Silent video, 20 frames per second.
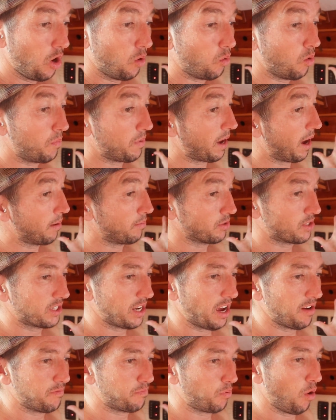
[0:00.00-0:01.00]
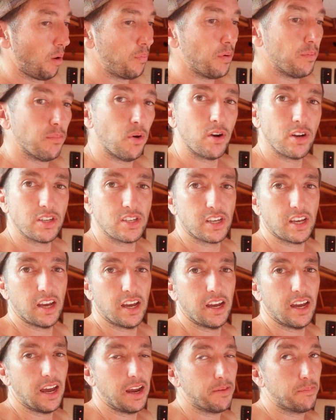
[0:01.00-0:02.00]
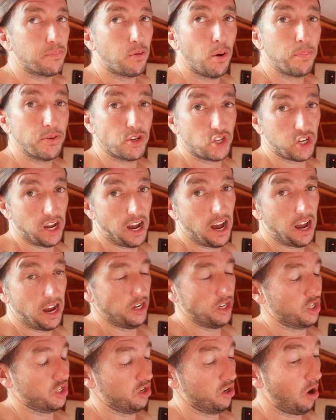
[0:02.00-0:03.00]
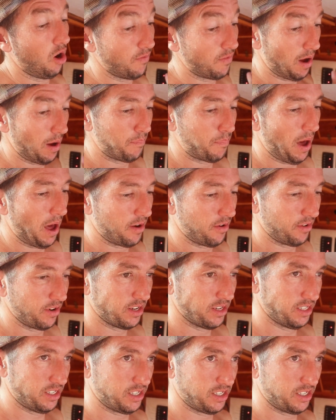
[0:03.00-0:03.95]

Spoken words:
we'll be able to have proper monitor and proper charge of our batteries.